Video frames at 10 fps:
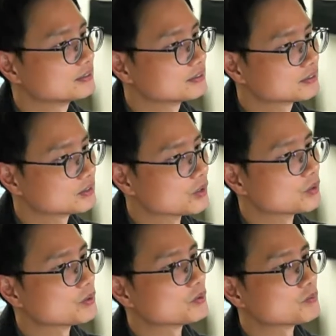
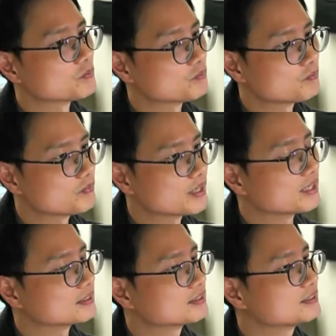So
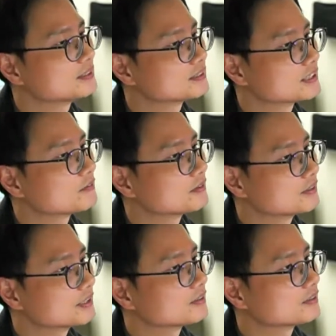yeah, things have,
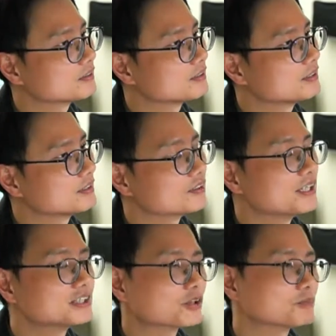yeah, the
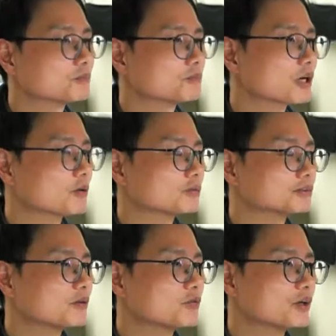nature of the problems
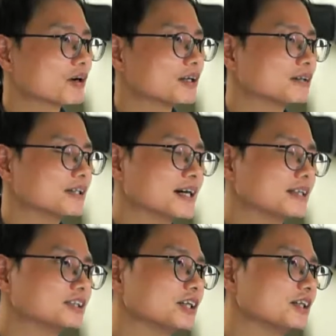that we are handling
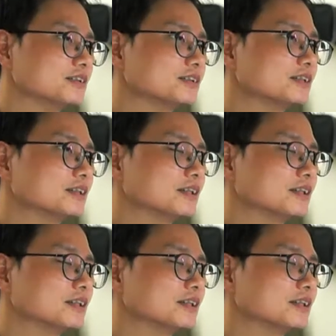has changed.